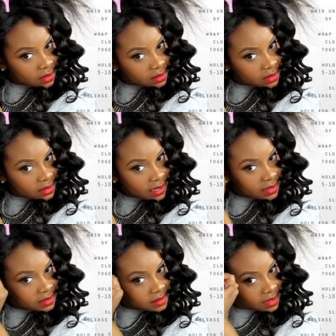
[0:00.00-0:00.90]
kind of
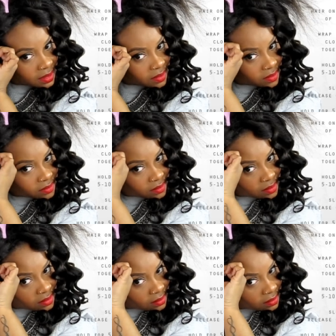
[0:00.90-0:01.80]
glide it down
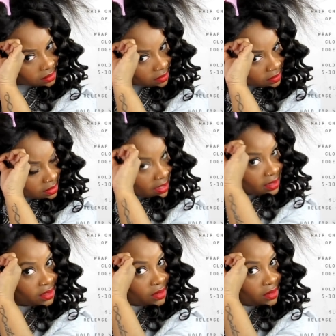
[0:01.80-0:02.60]
so it's like